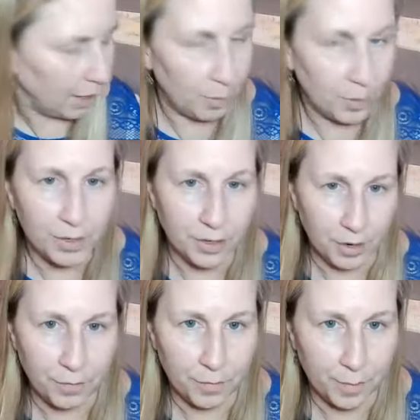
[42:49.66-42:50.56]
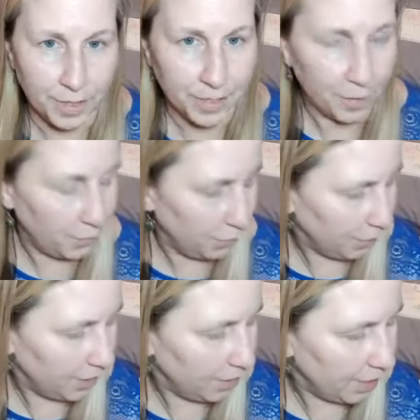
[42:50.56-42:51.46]
I pulled a card for myself
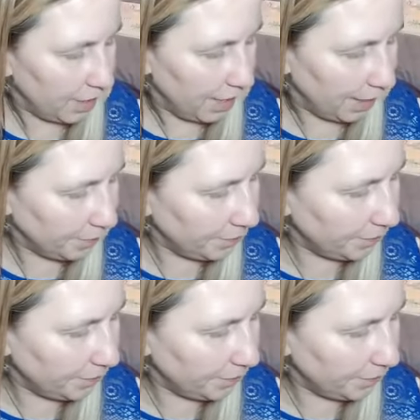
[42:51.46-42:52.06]
earlier today.